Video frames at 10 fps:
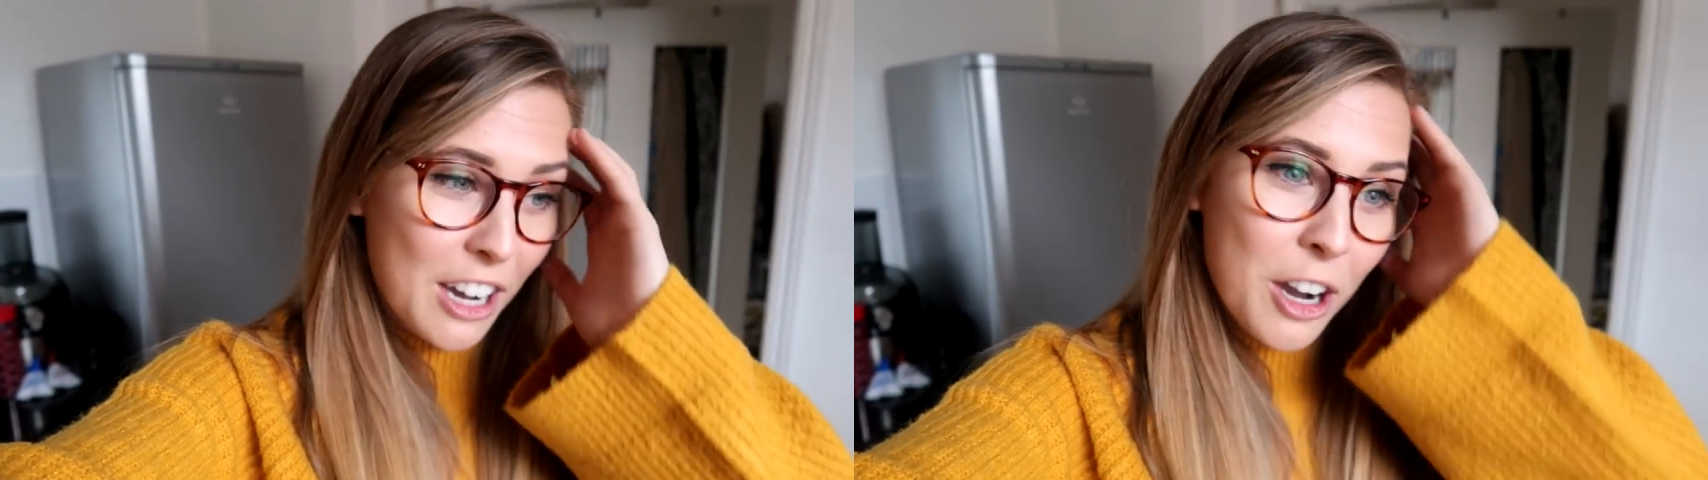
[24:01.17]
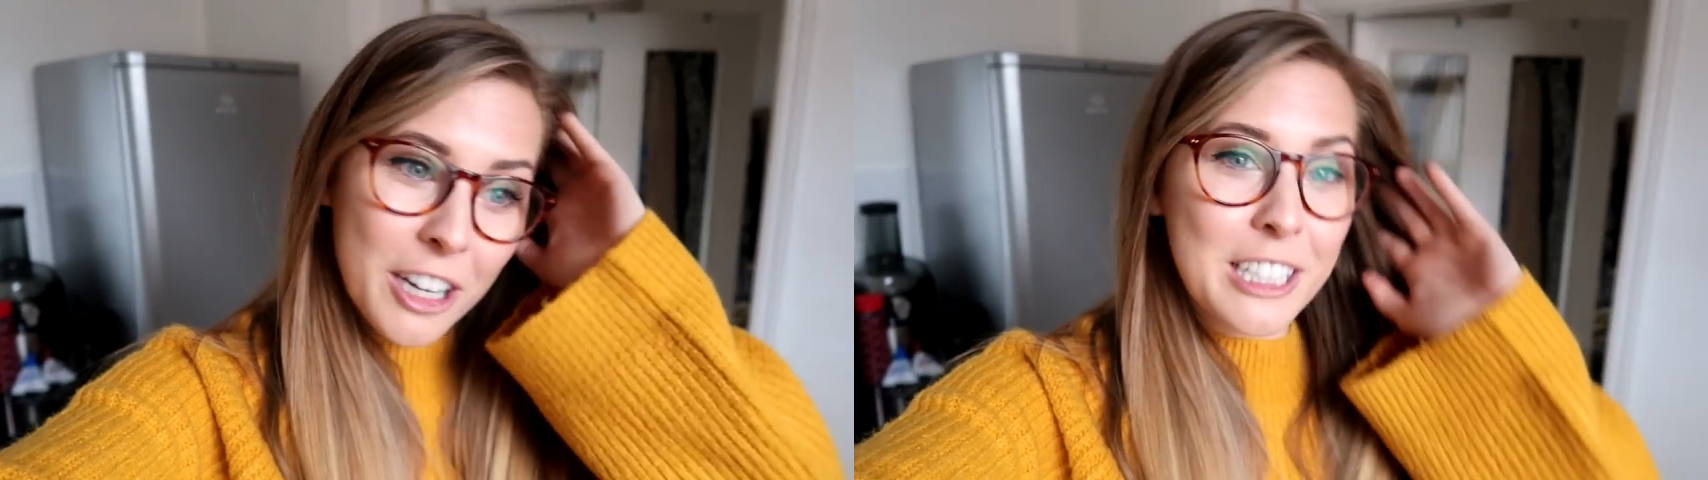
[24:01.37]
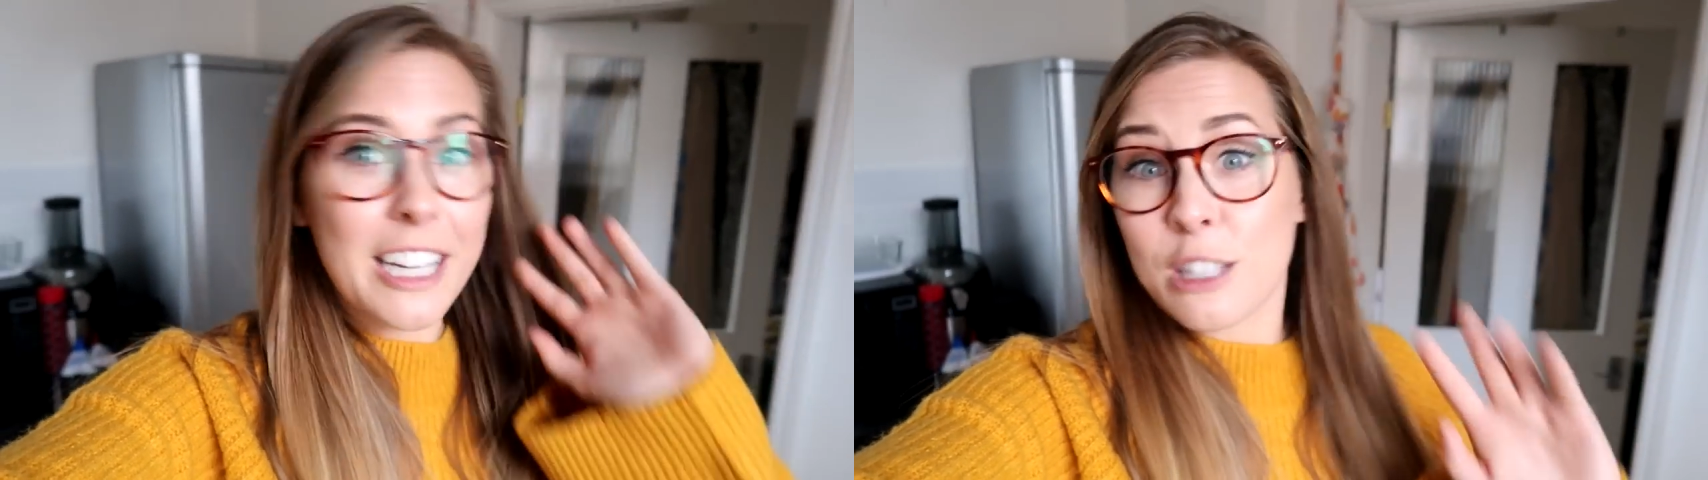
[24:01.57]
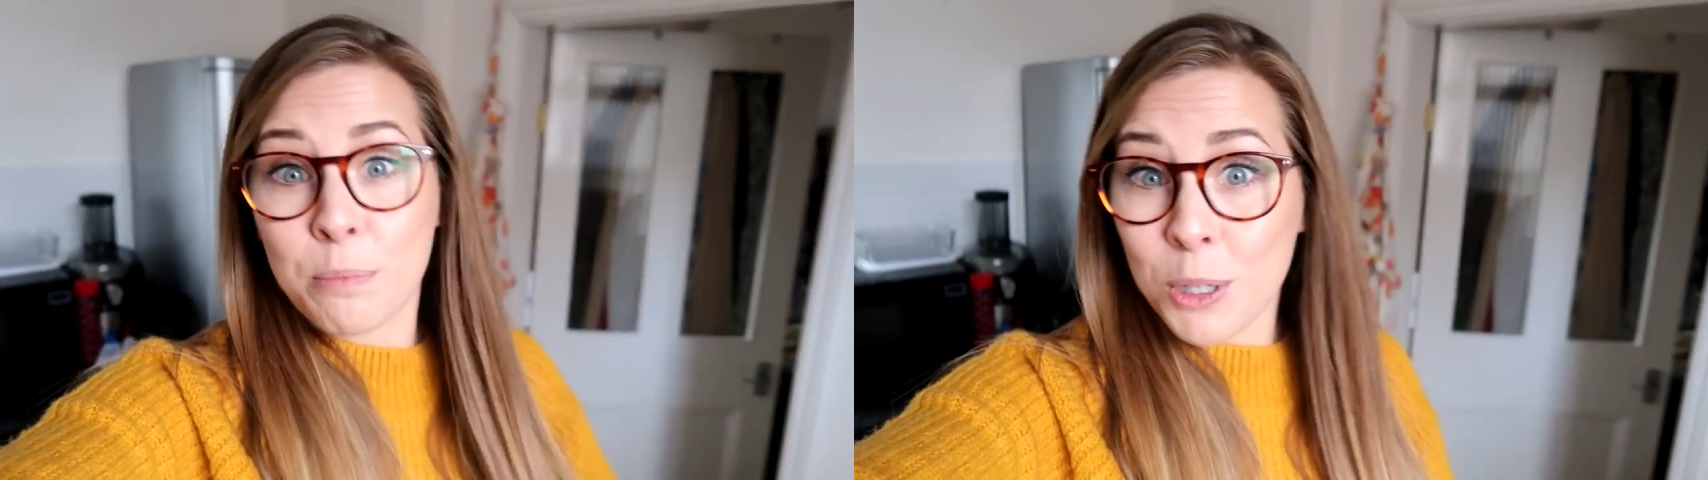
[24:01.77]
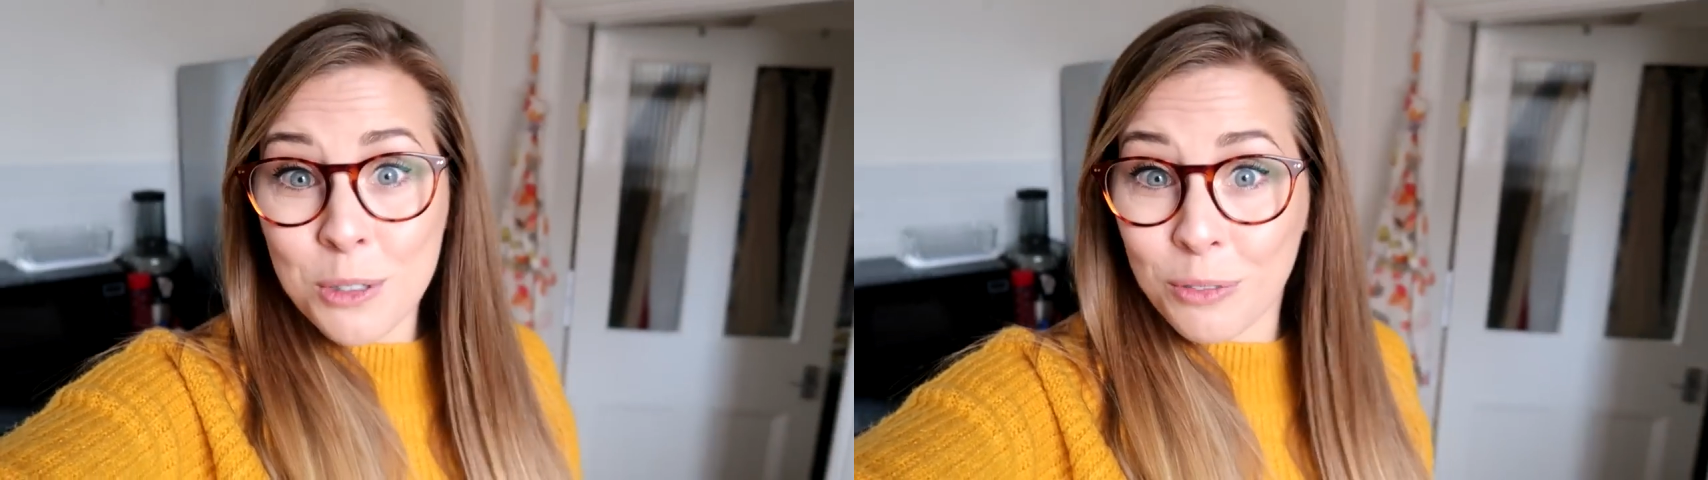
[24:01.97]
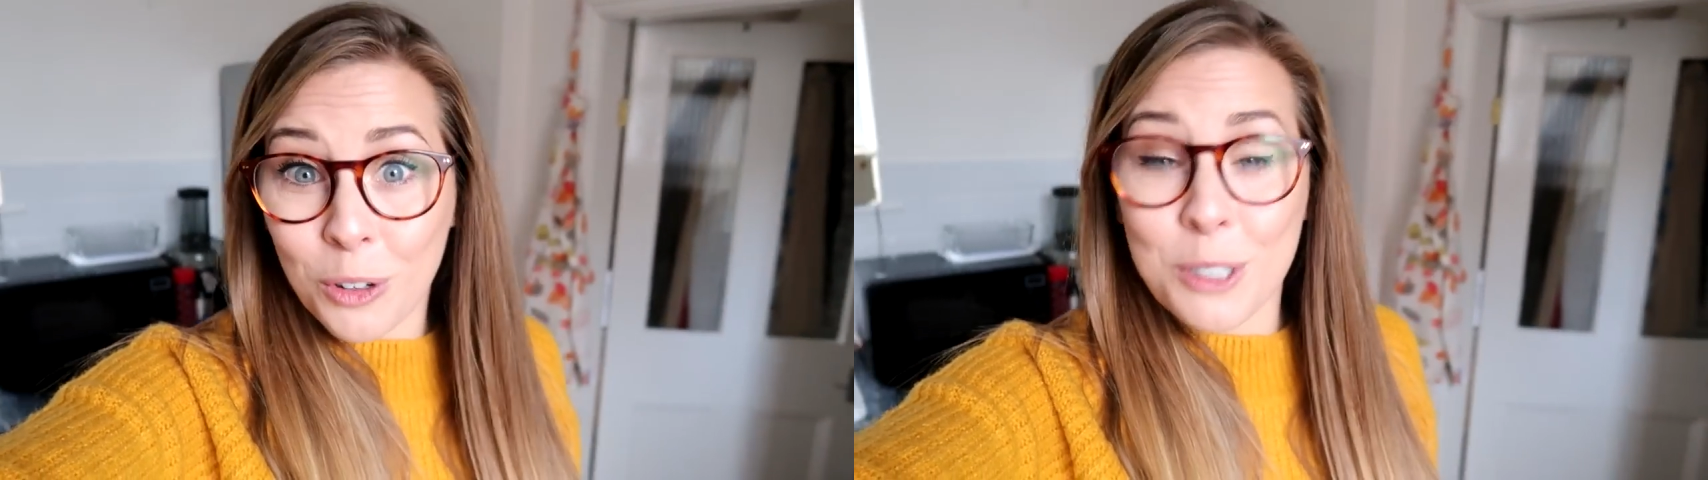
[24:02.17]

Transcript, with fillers: Oh, it's beautiful.